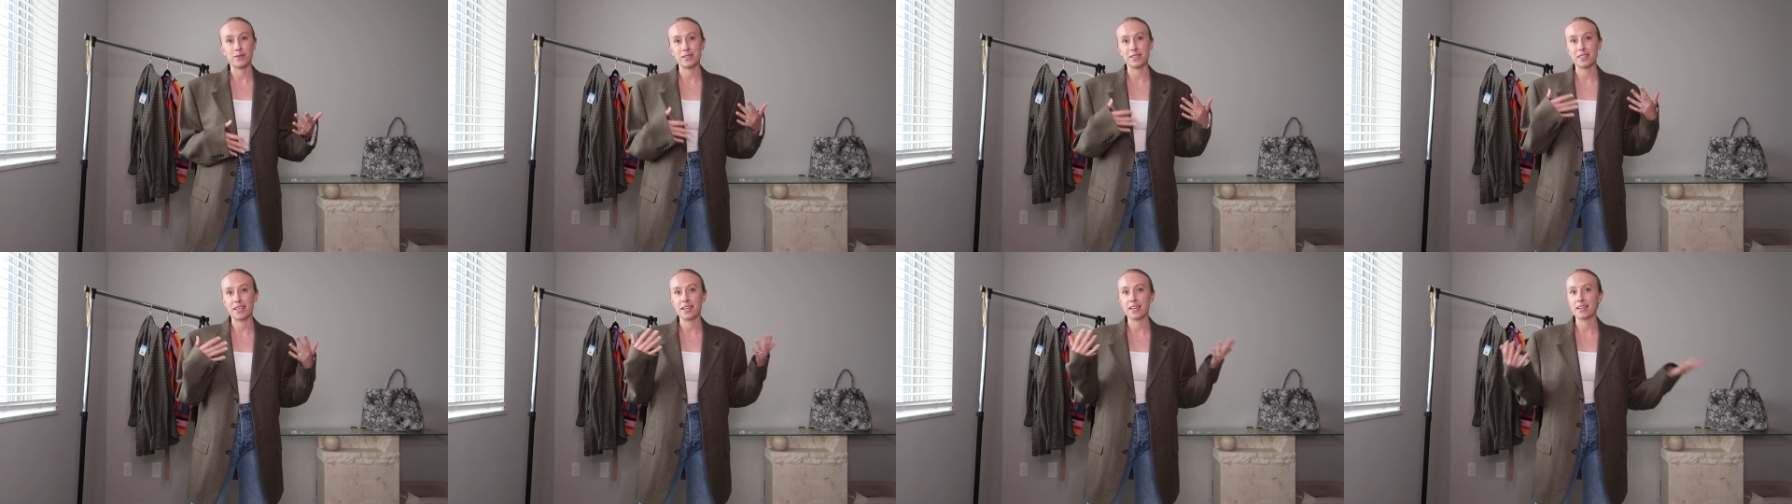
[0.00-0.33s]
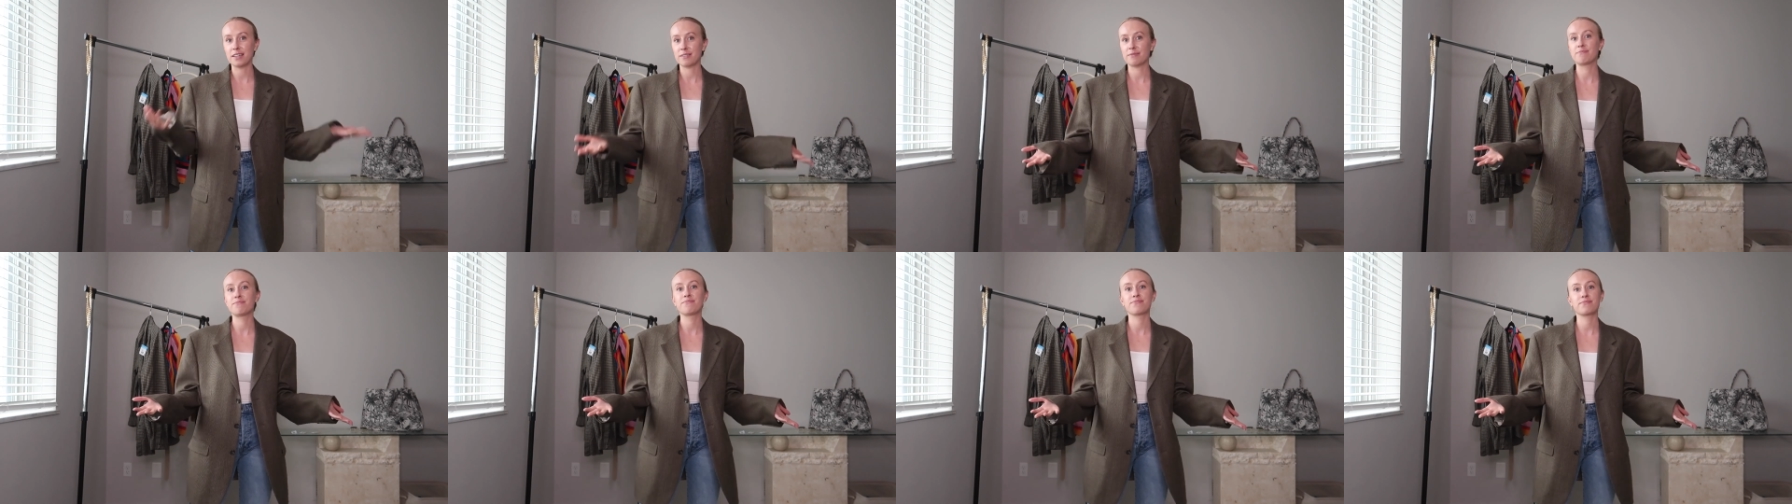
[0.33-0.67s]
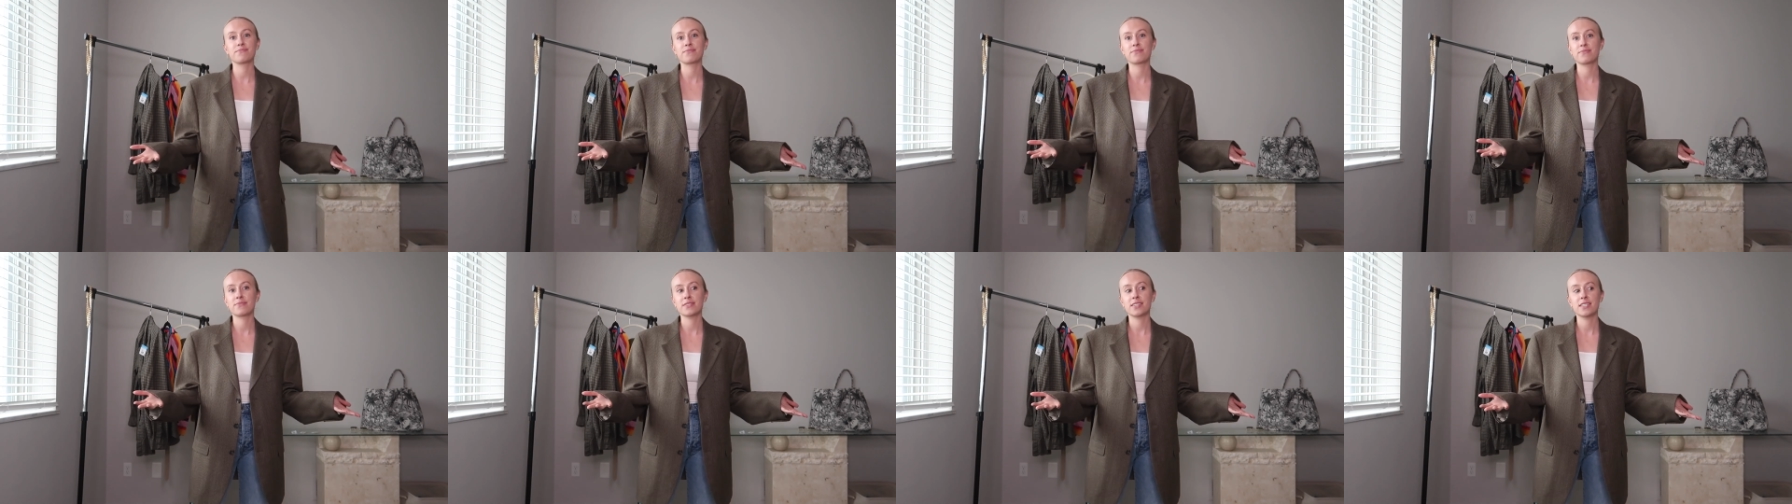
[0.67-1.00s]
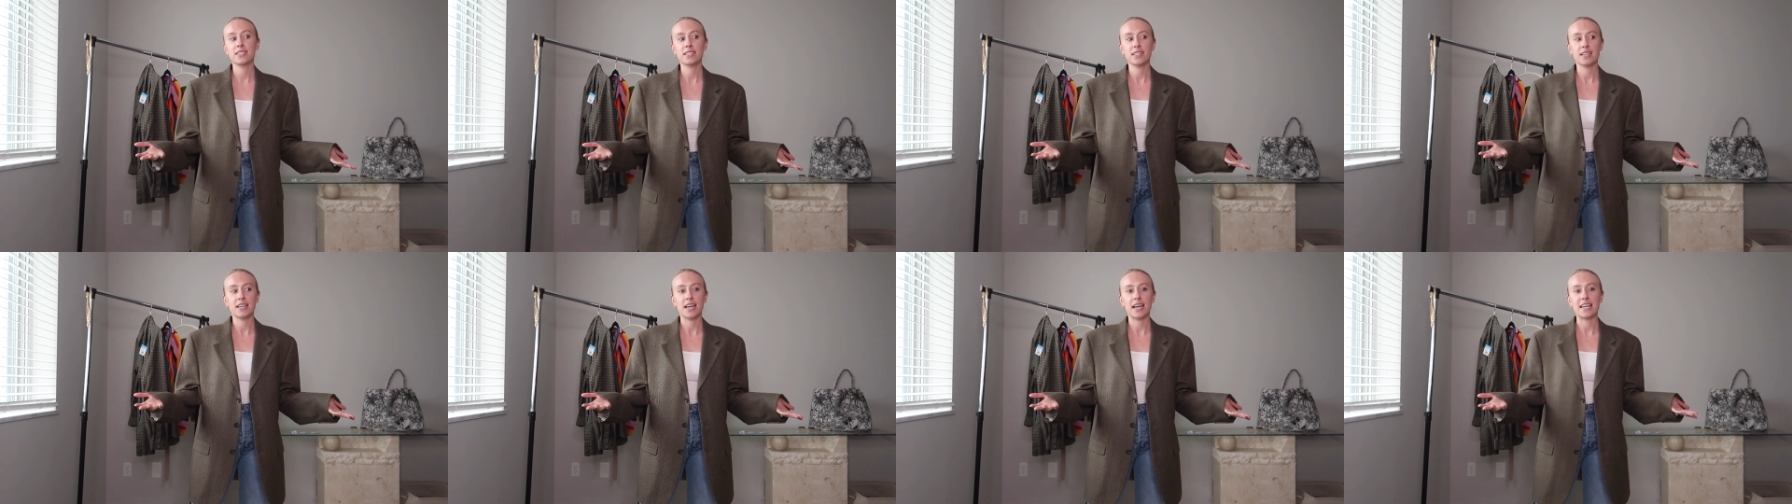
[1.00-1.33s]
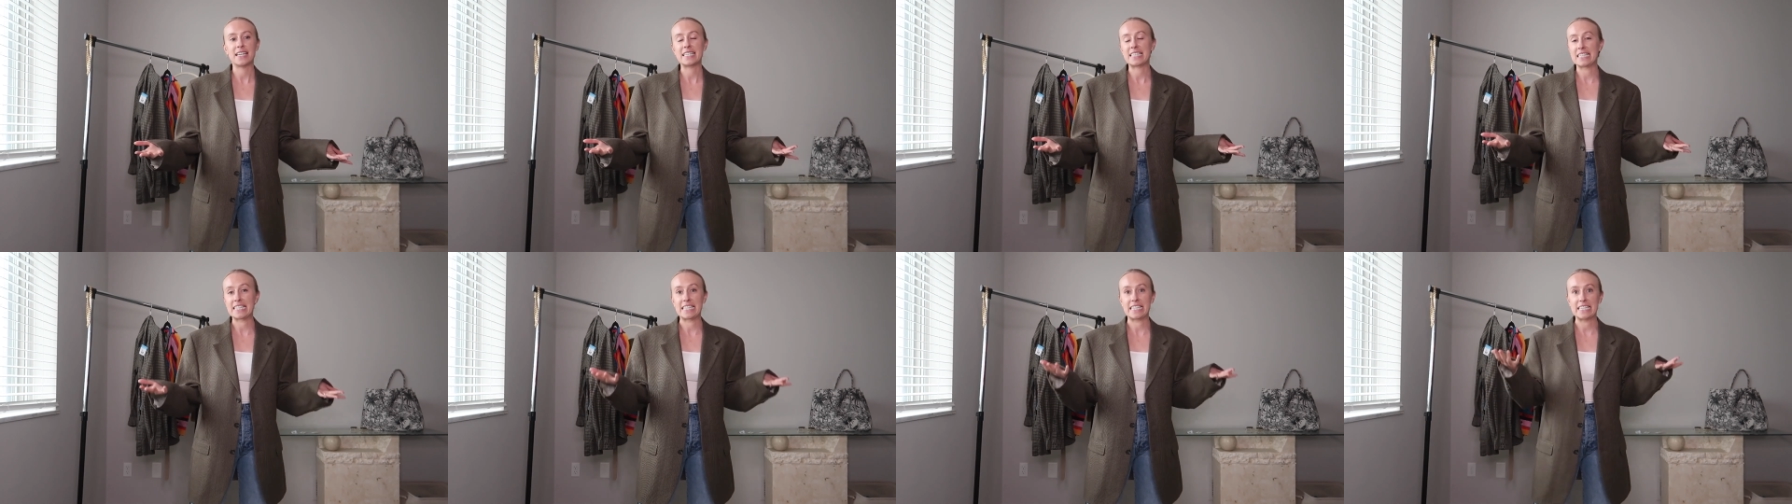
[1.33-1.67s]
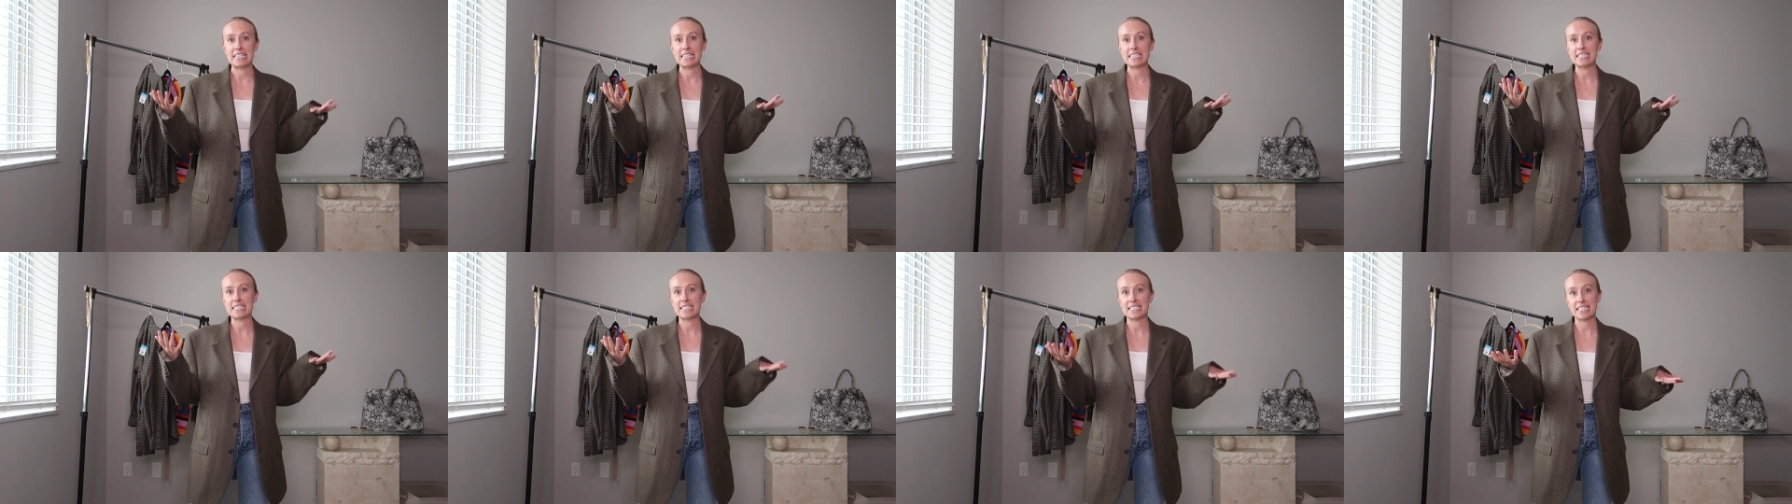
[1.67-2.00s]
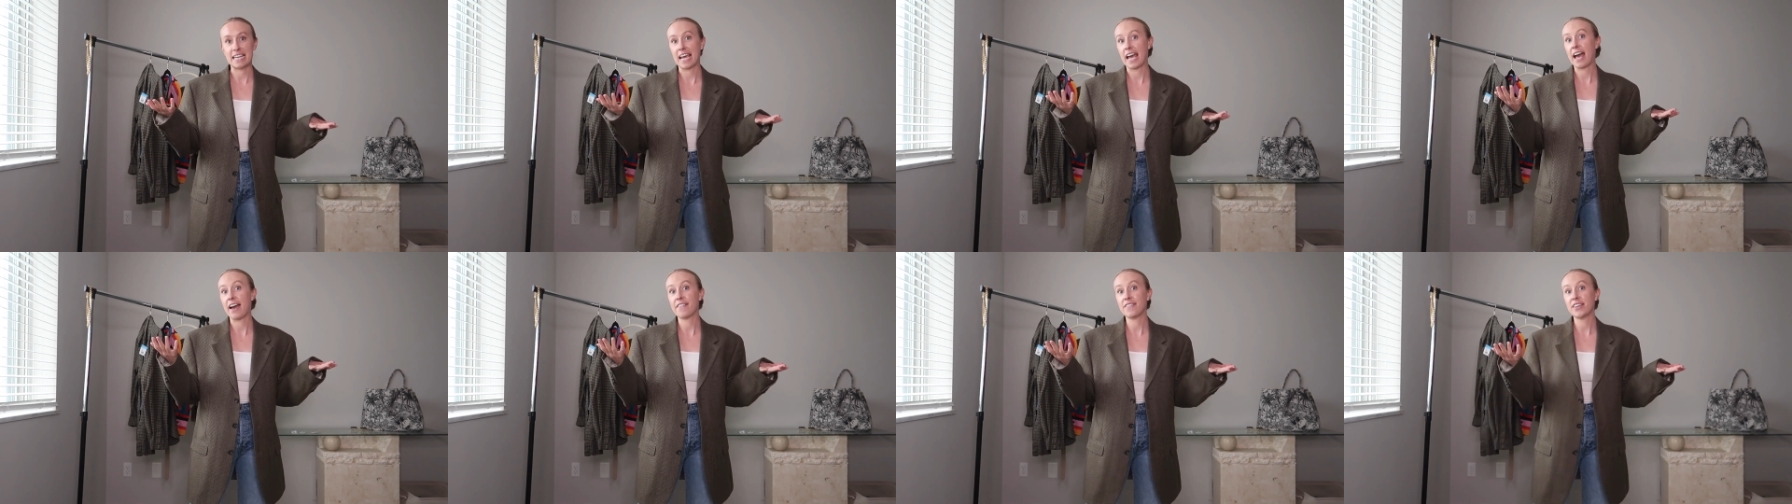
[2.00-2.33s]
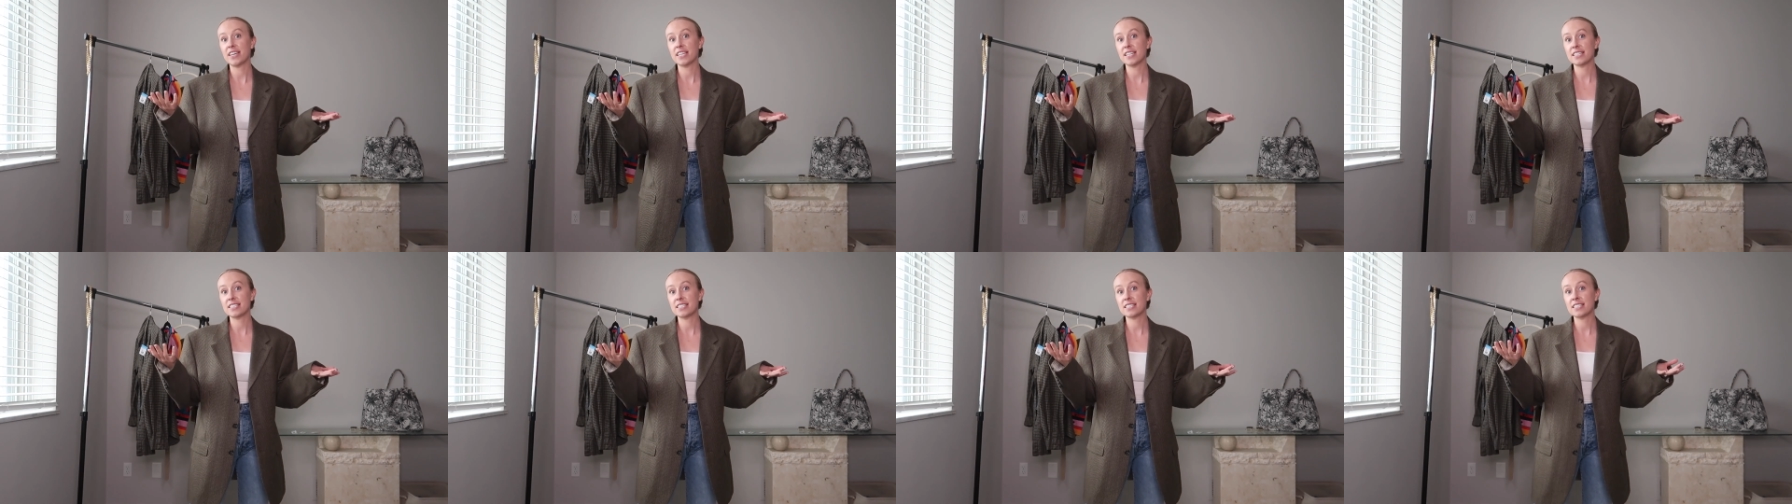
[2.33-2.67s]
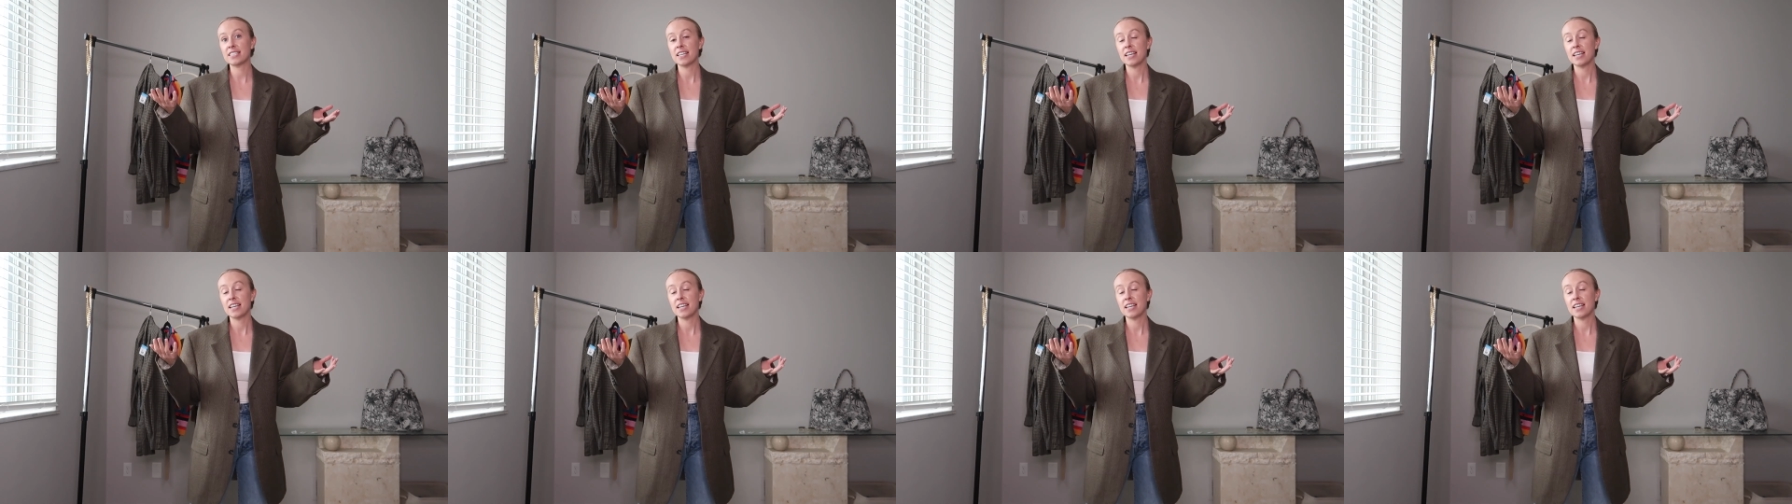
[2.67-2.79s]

was like, I need to have it.